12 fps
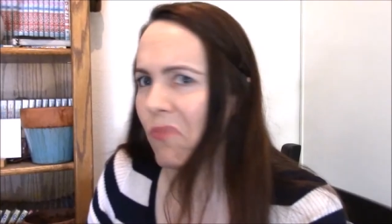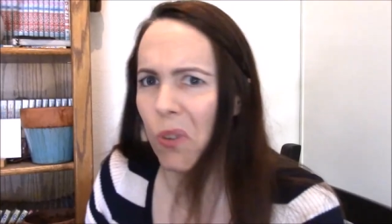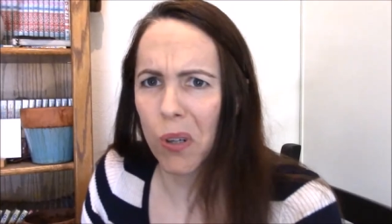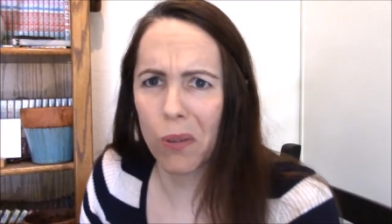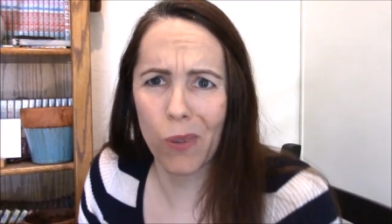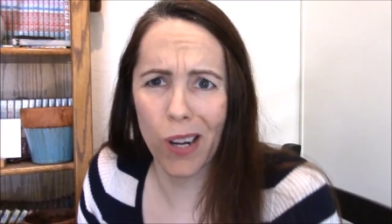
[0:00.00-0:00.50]

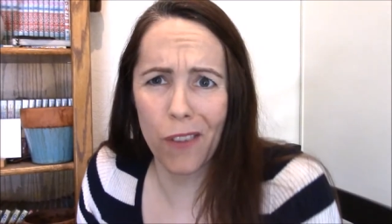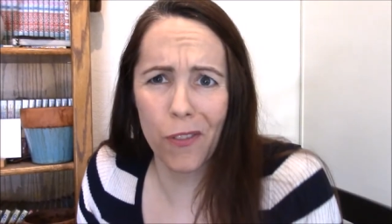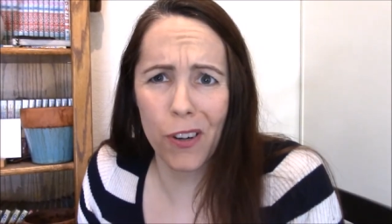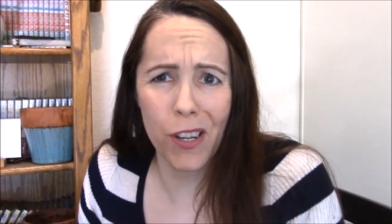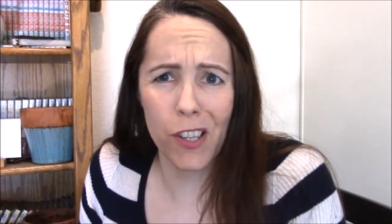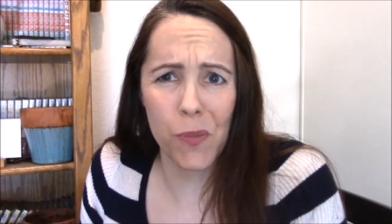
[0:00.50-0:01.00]
or
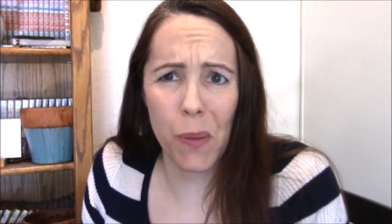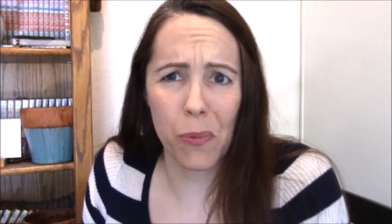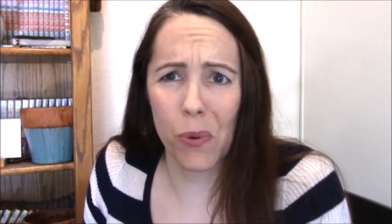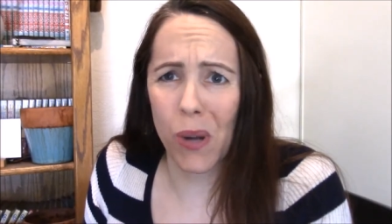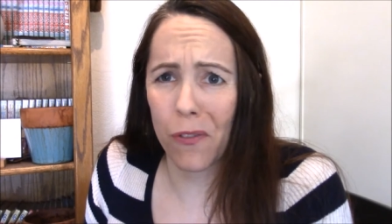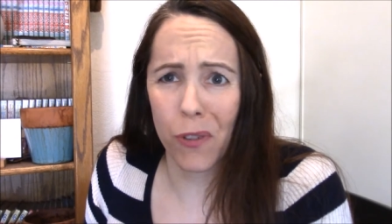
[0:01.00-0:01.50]
whatever it is
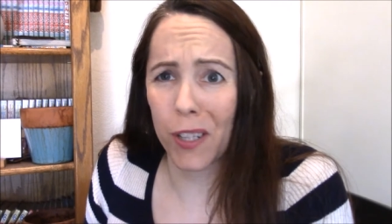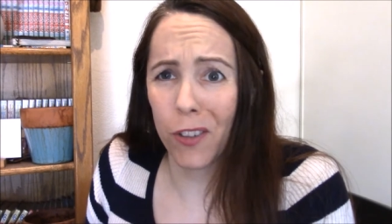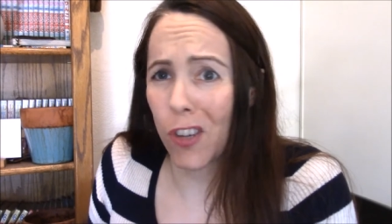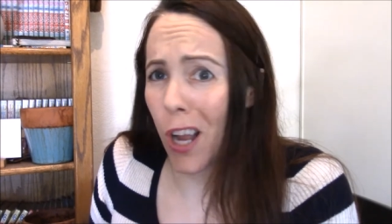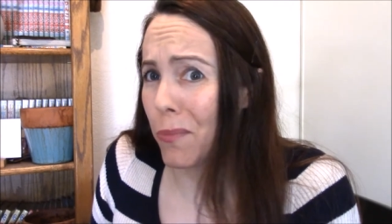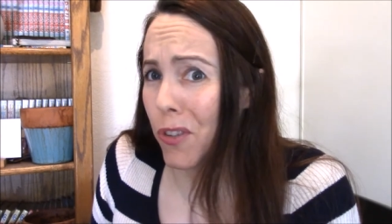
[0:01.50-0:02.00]
people who have
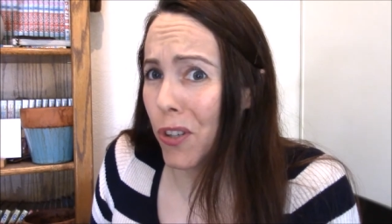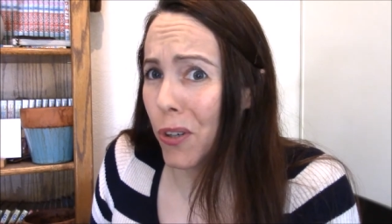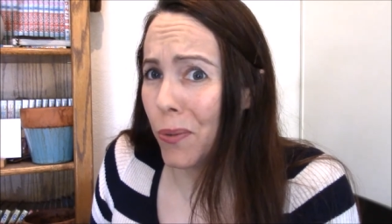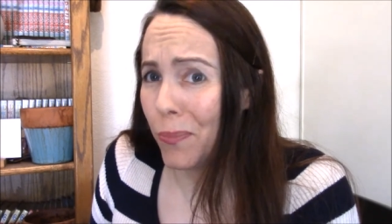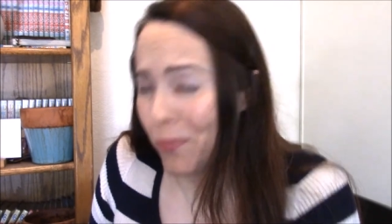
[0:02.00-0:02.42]
real jobs do.